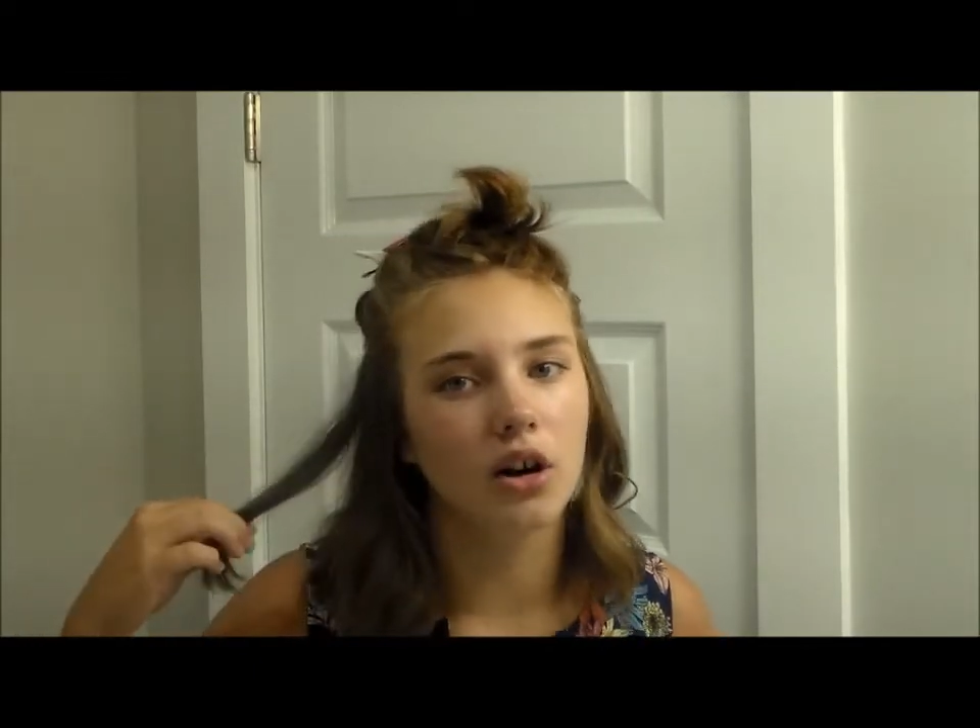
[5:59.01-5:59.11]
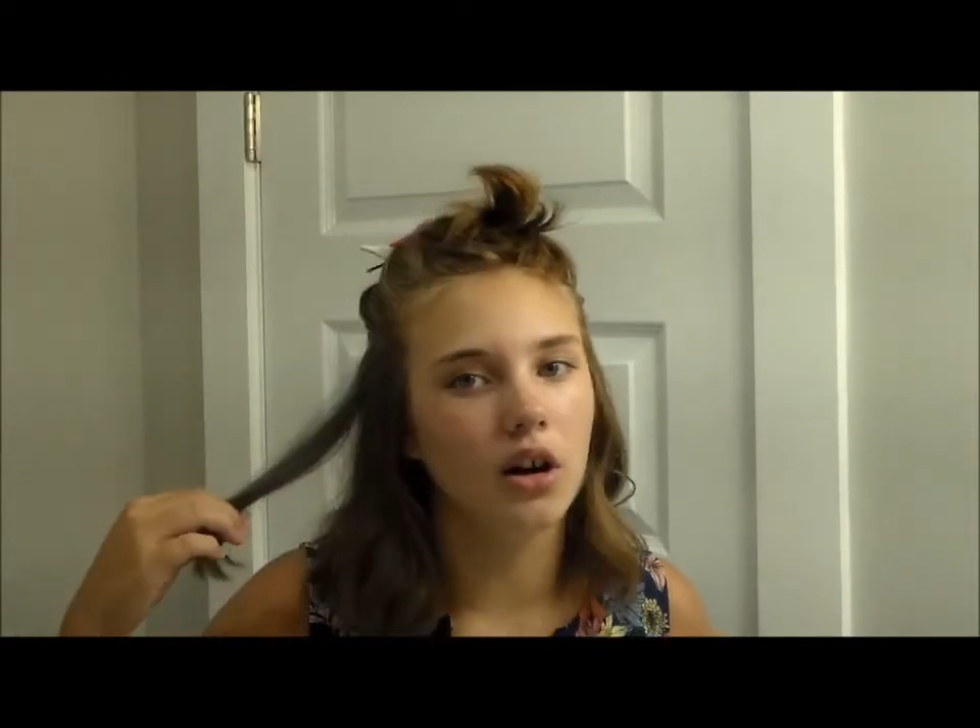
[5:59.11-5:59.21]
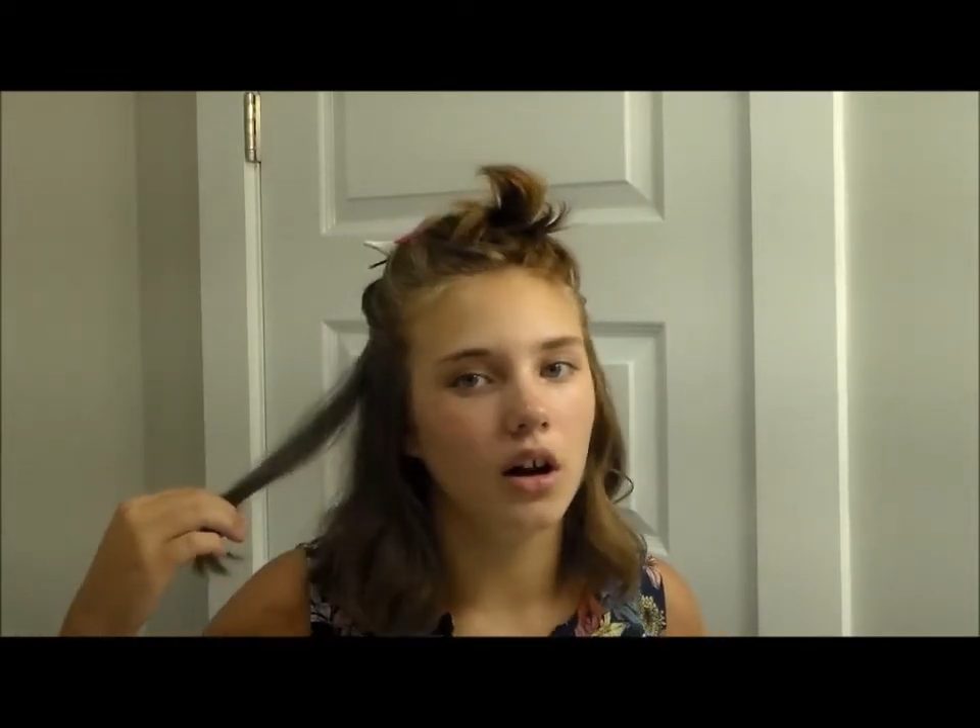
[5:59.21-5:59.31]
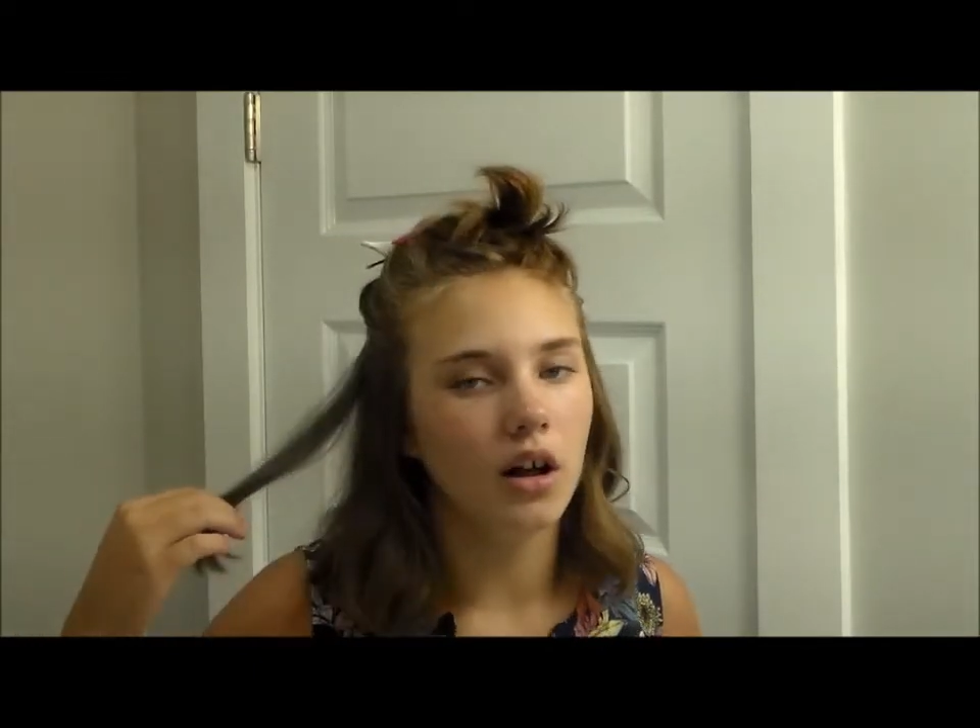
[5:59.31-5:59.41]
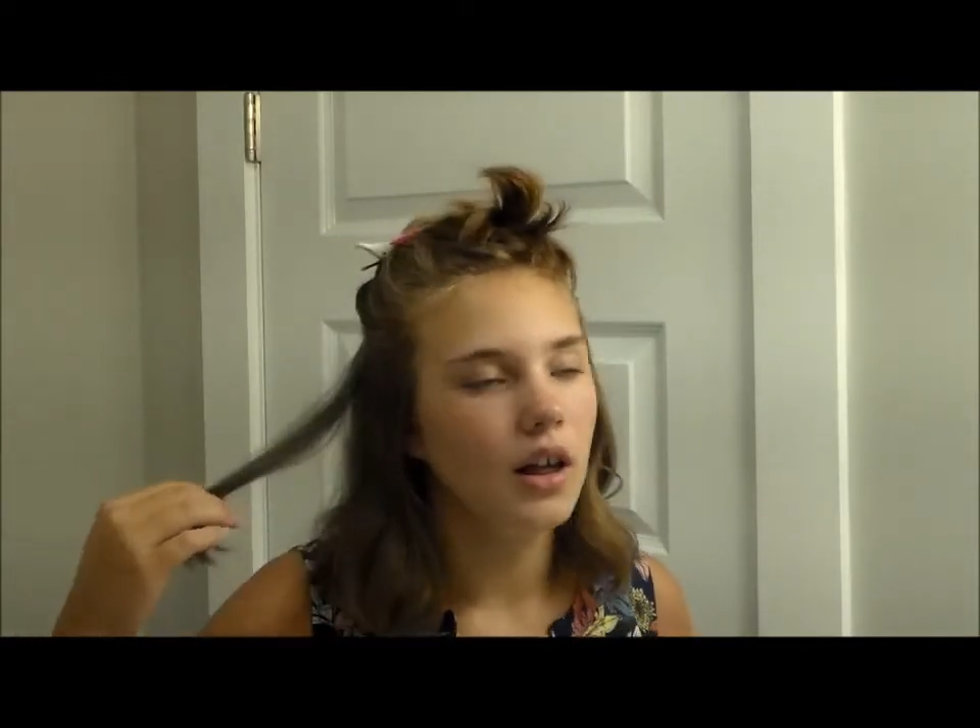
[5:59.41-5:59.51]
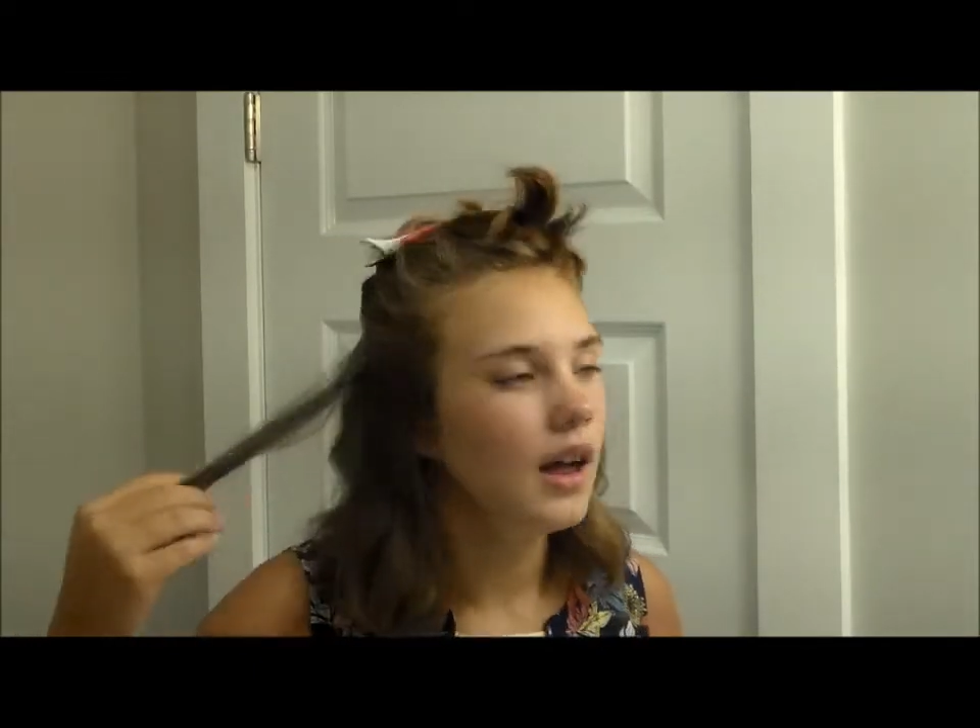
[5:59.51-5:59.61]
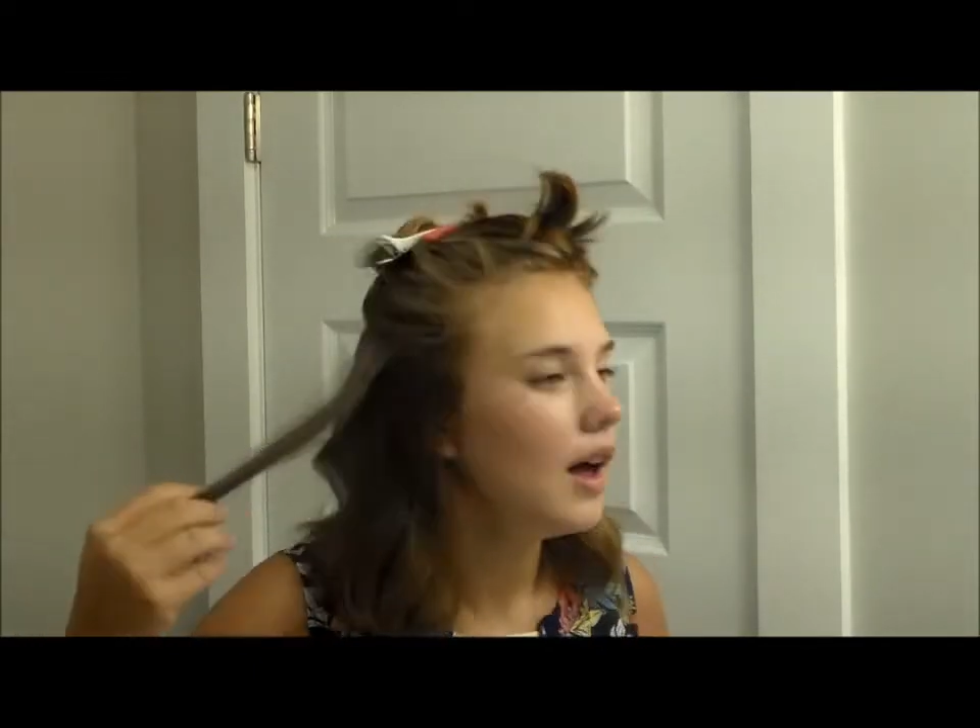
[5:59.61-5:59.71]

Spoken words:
curl.